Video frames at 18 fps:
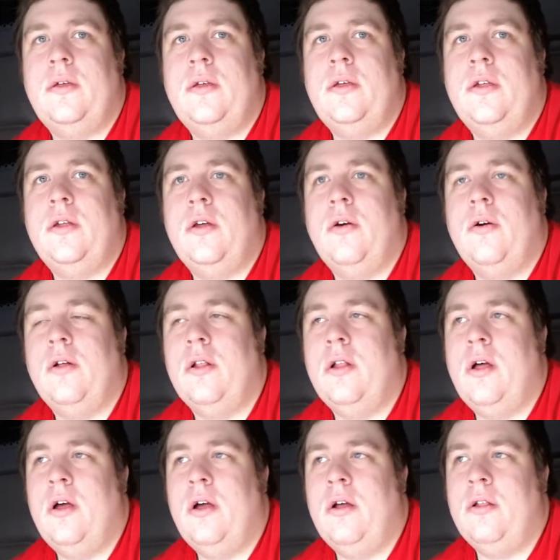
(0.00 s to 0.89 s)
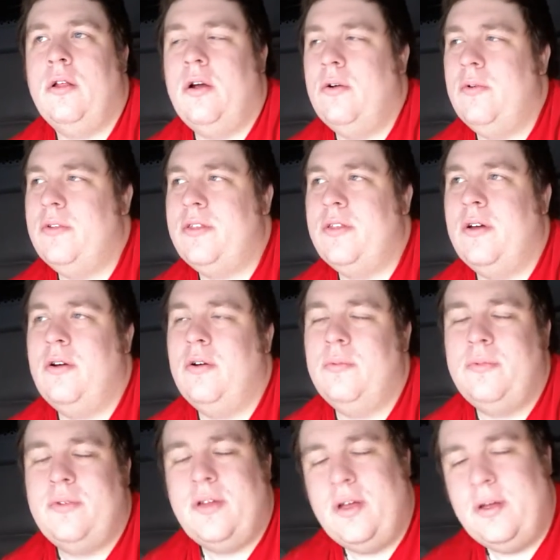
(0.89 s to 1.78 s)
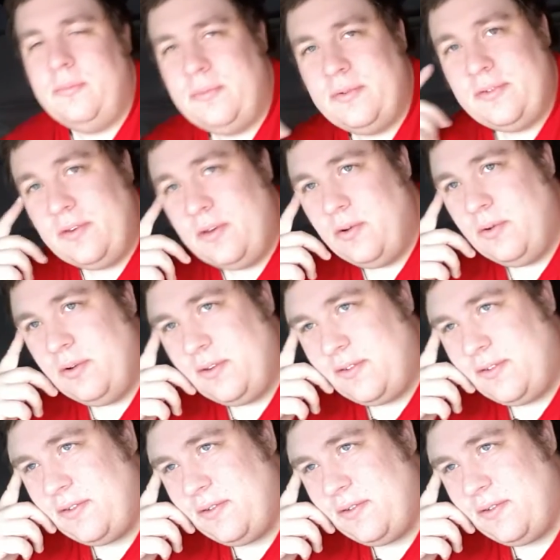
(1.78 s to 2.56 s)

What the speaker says: you know, along with the home time. So